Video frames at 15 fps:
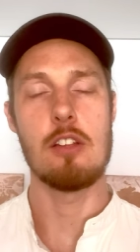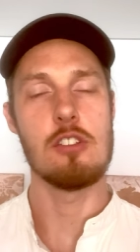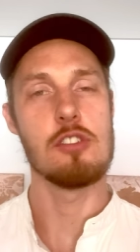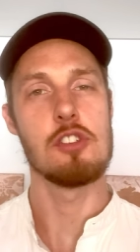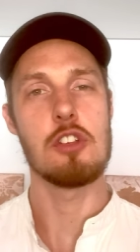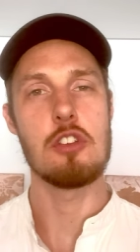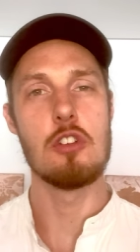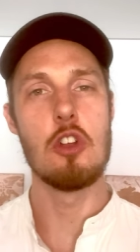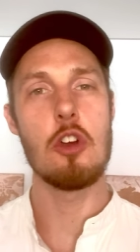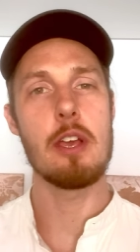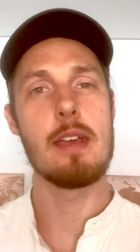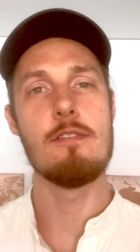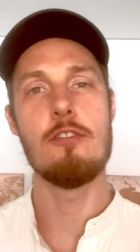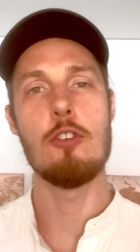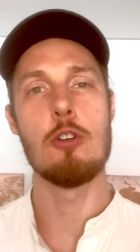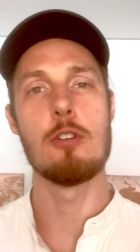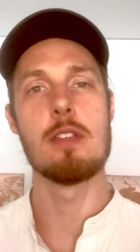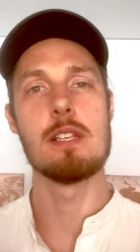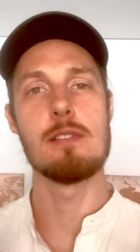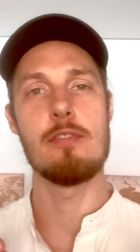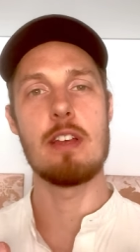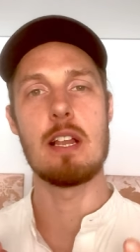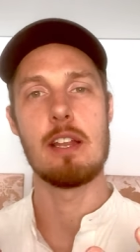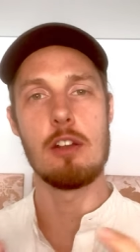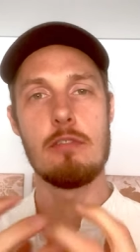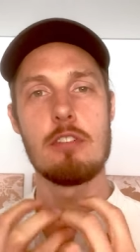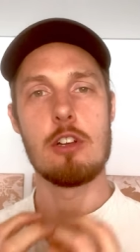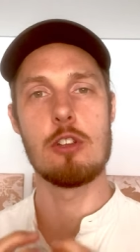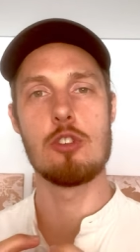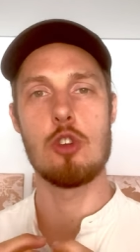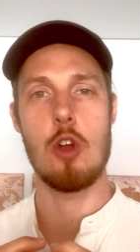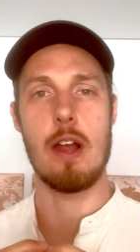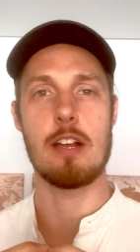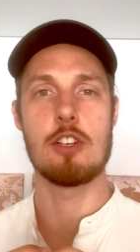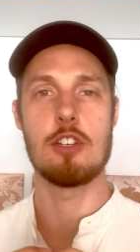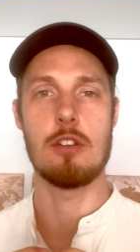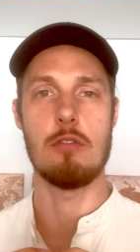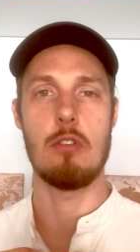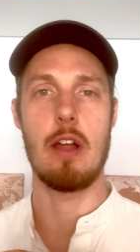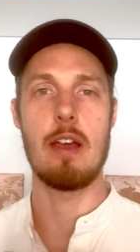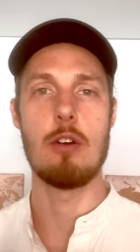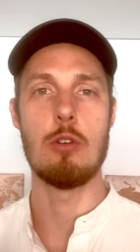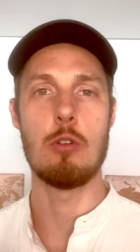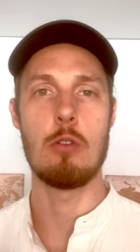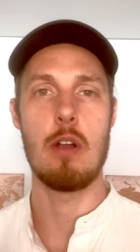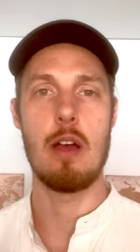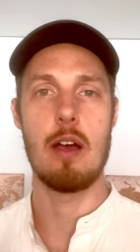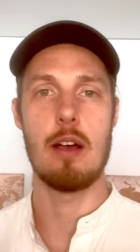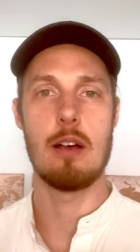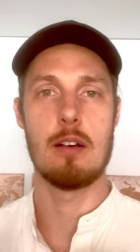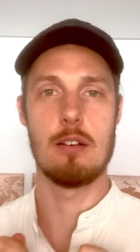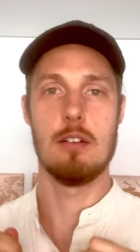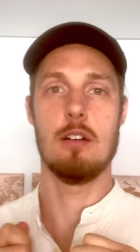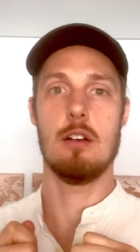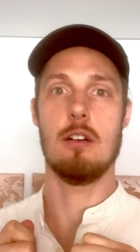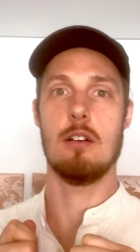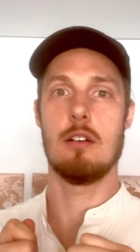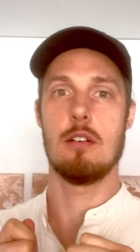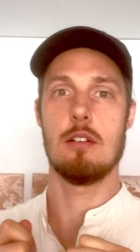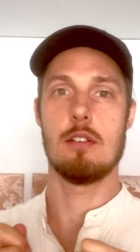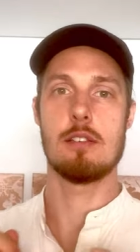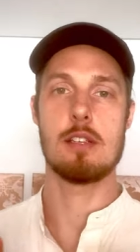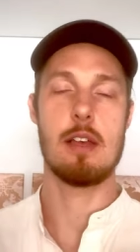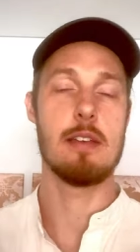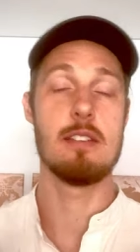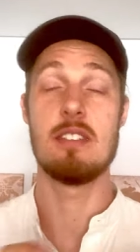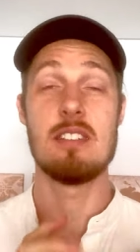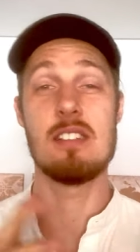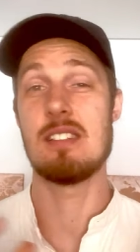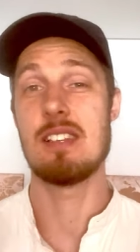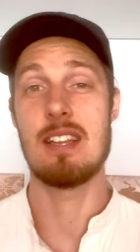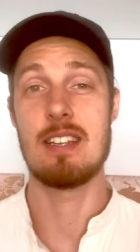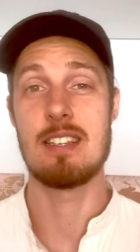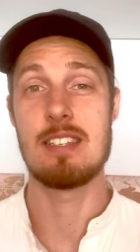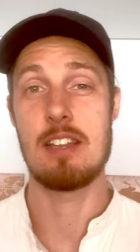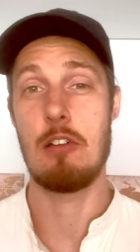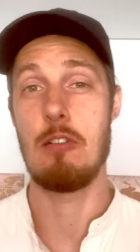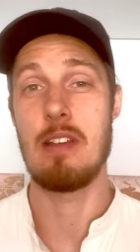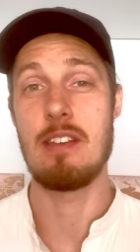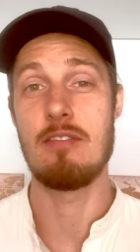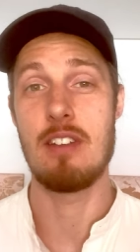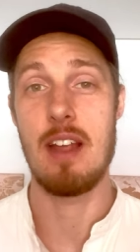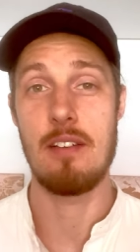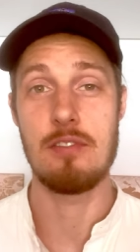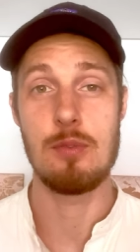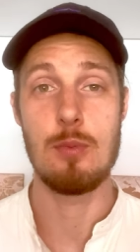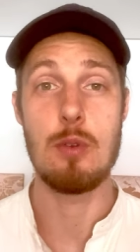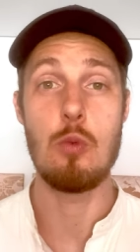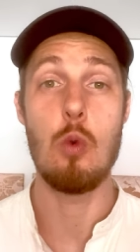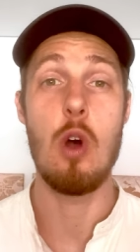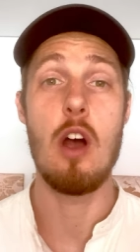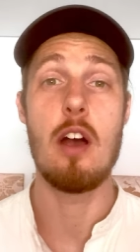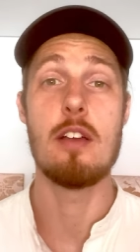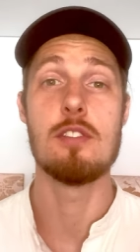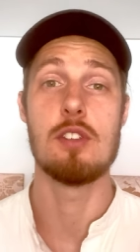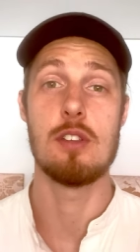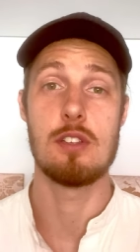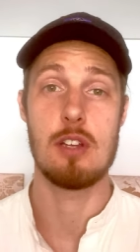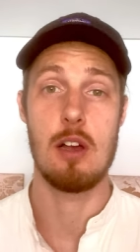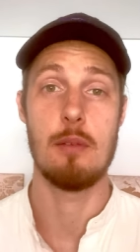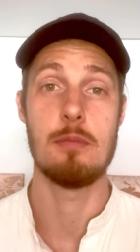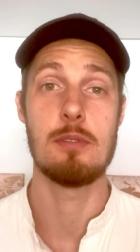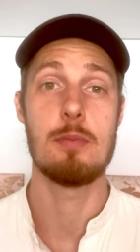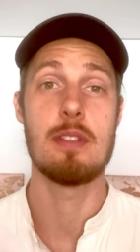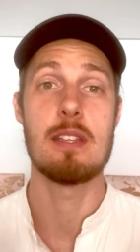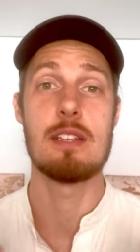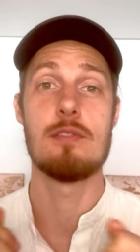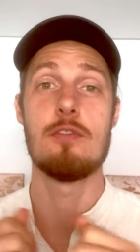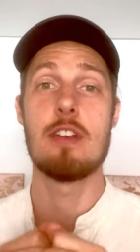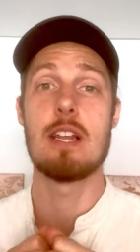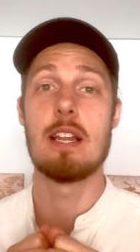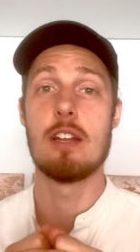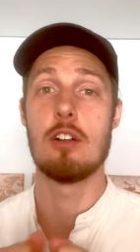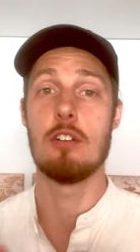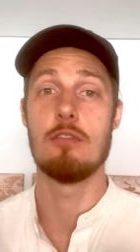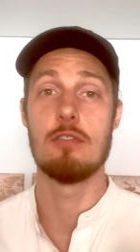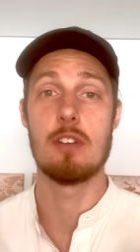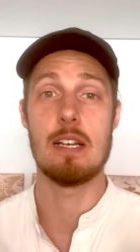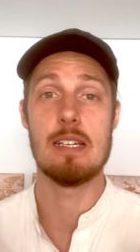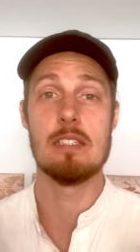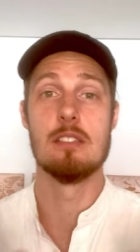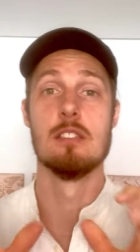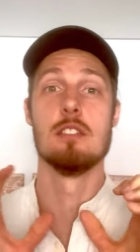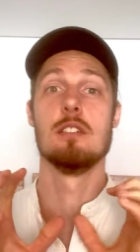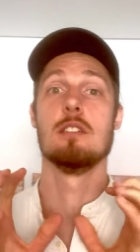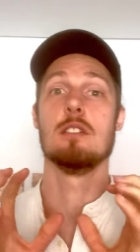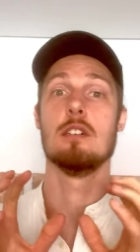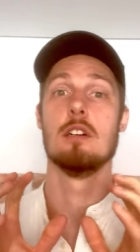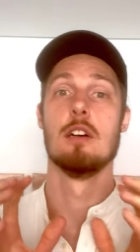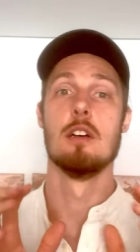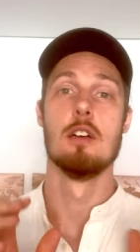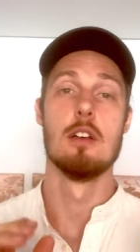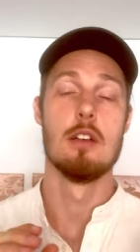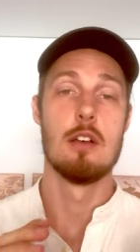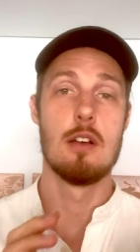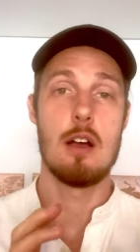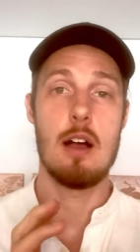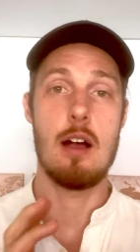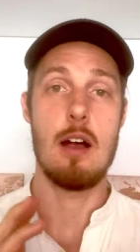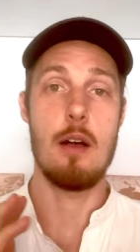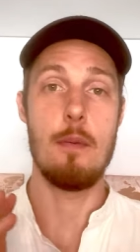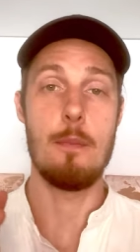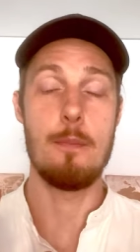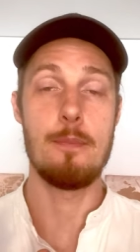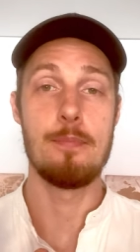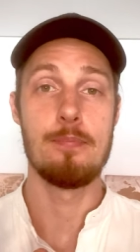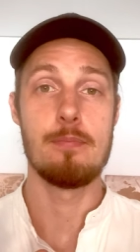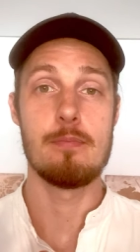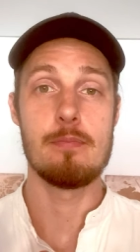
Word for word: so you're looking for this feeling of a contraction, right? Or a, uh, oh, it doesn't necessarily even have to be words at times, but this feeling of like, oh, um,